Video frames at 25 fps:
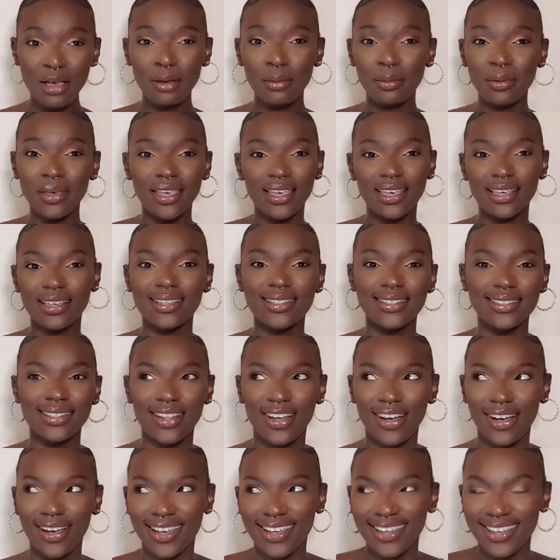Because
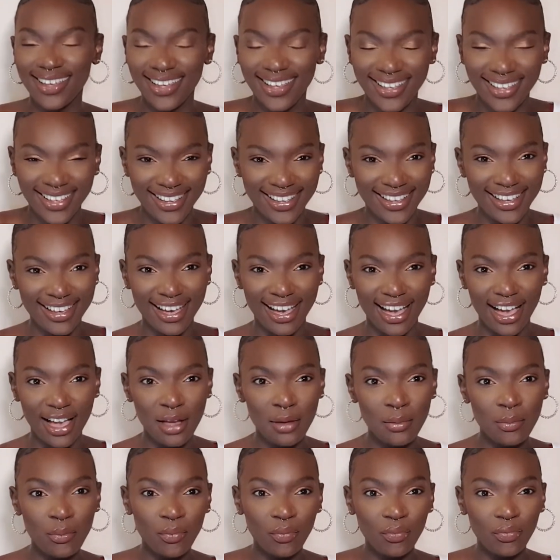like
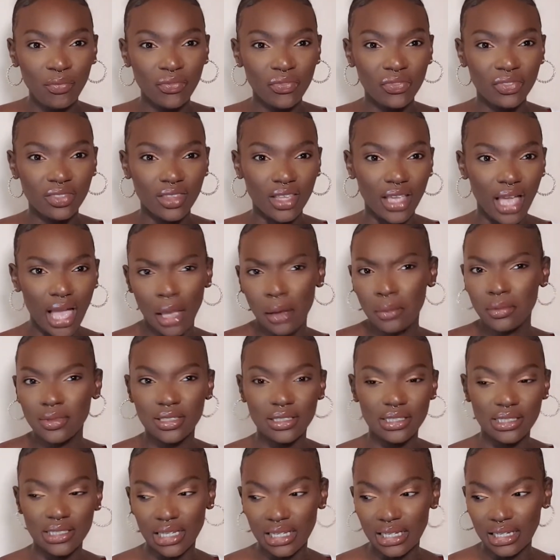I
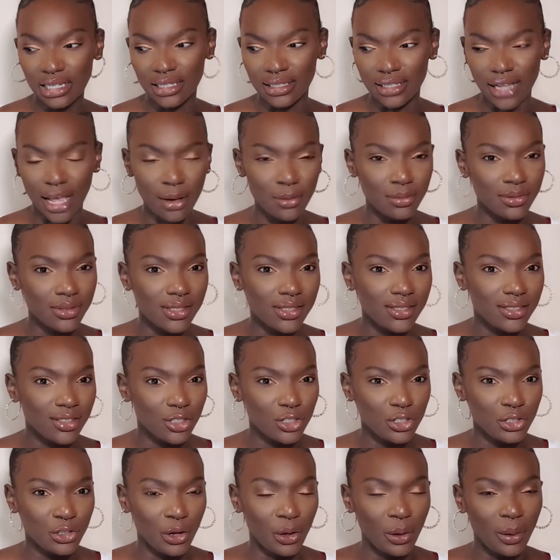was chilling. I was,
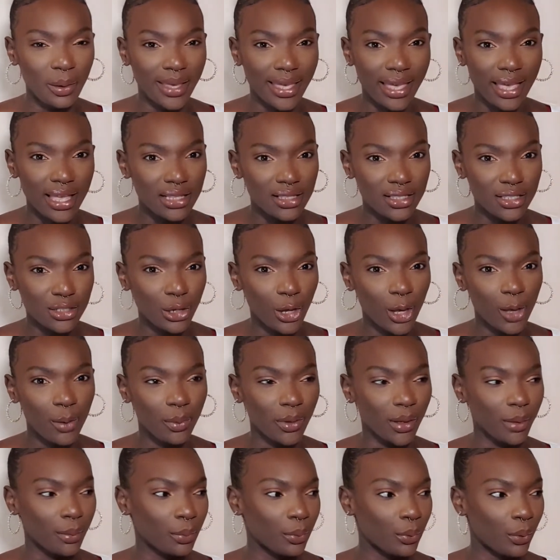getting to know
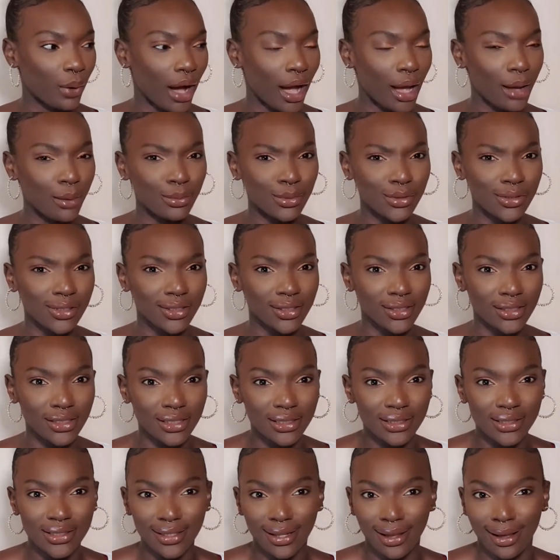people. I was
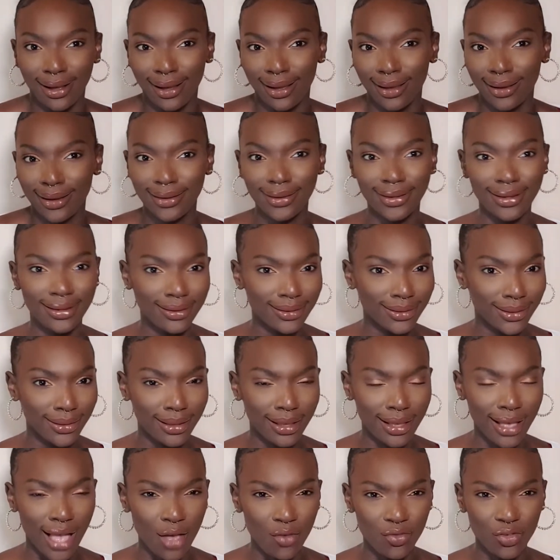just like
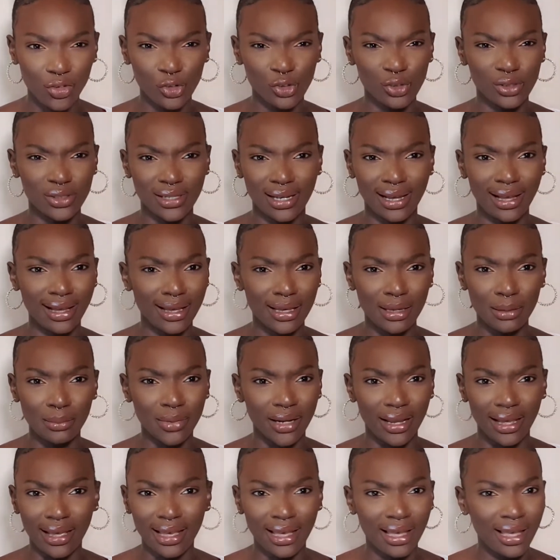having a good time.
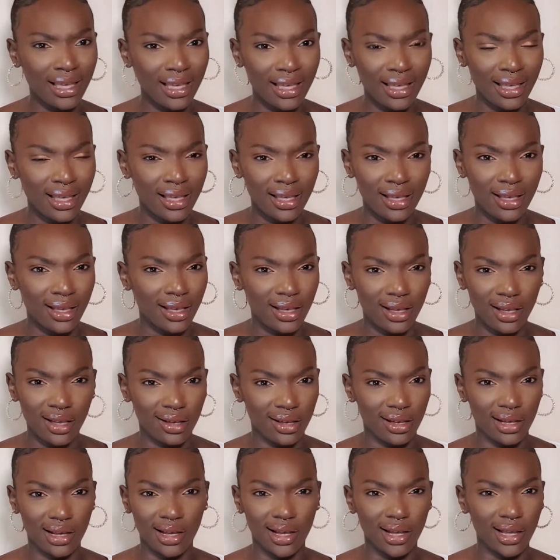Like,
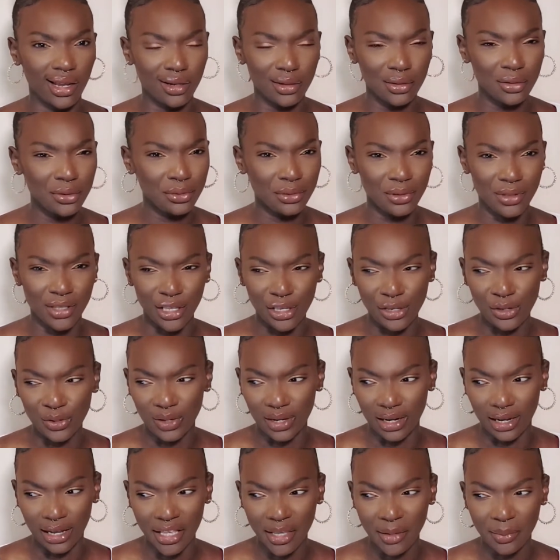I don't know that you
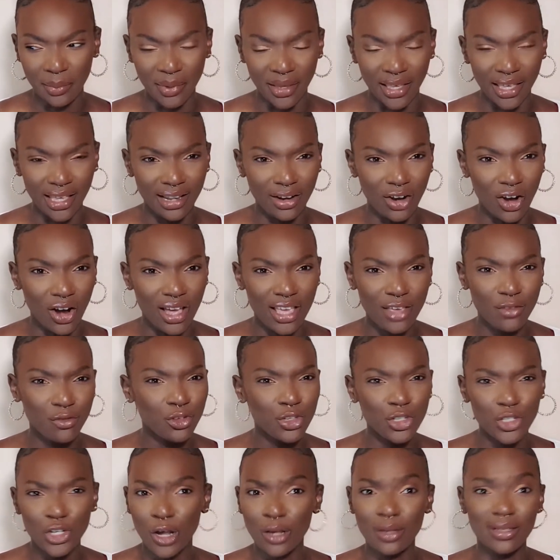like me. Like, if
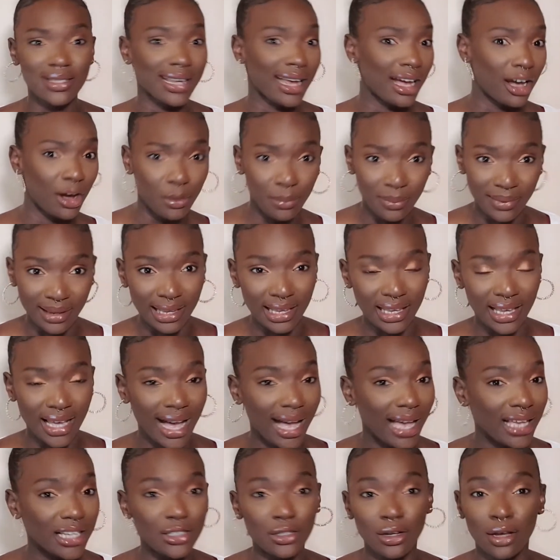you don't tell me,
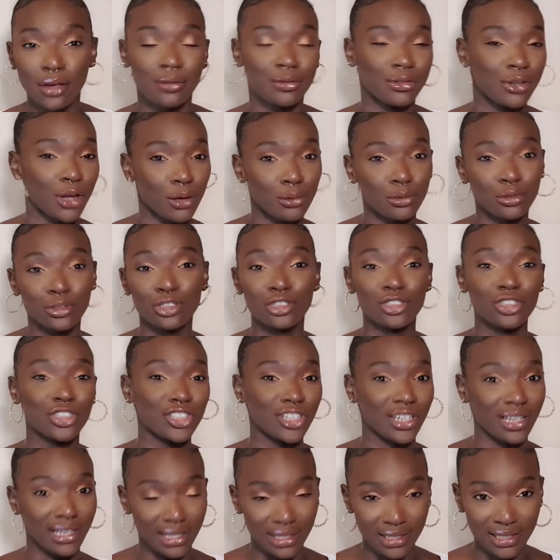I don't know
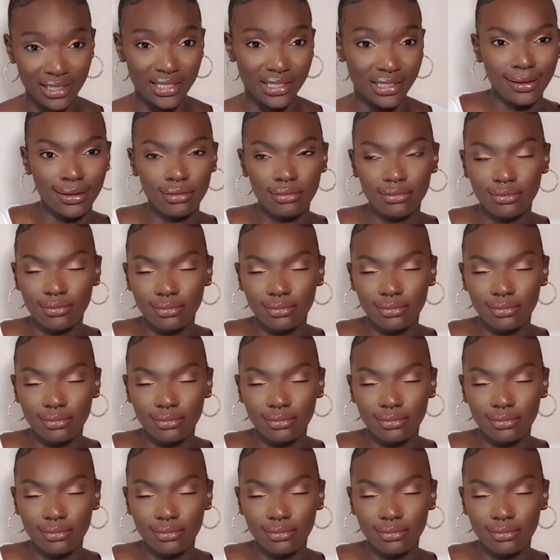shit. Like,